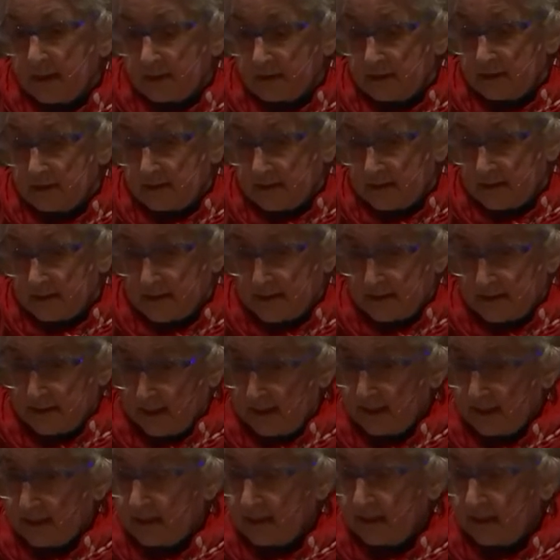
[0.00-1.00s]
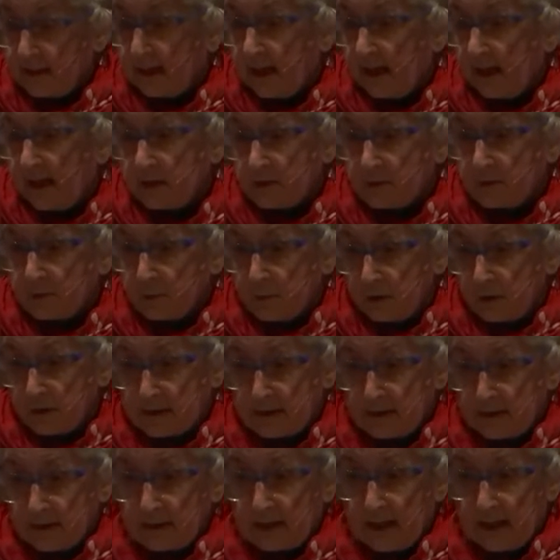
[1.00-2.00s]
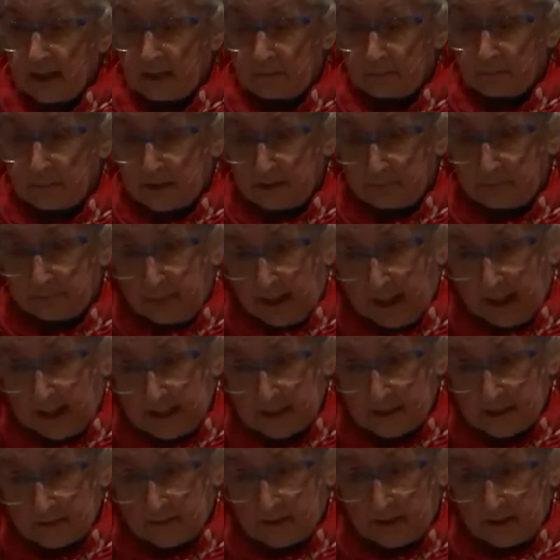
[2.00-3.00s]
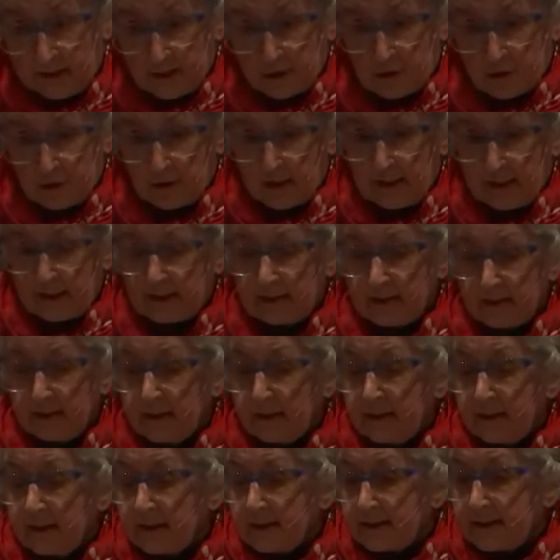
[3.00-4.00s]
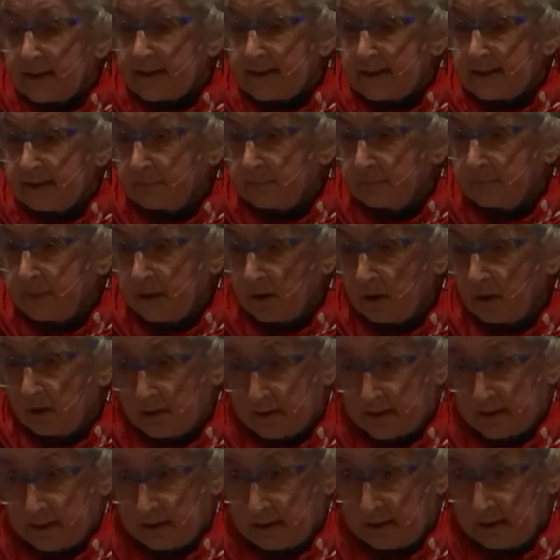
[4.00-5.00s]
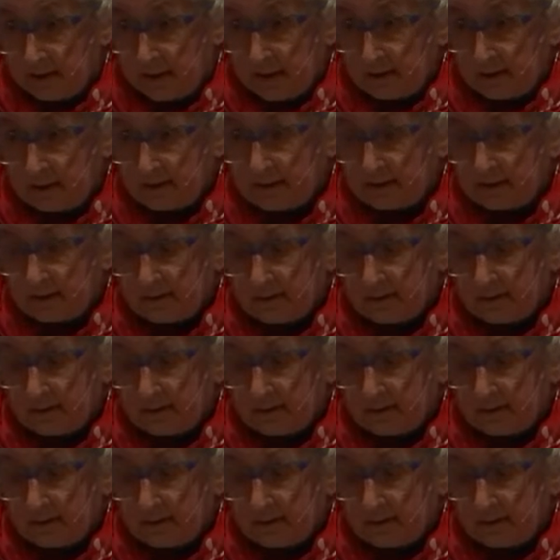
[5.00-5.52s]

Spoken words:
to sustaining and working and being part of country symbiotically.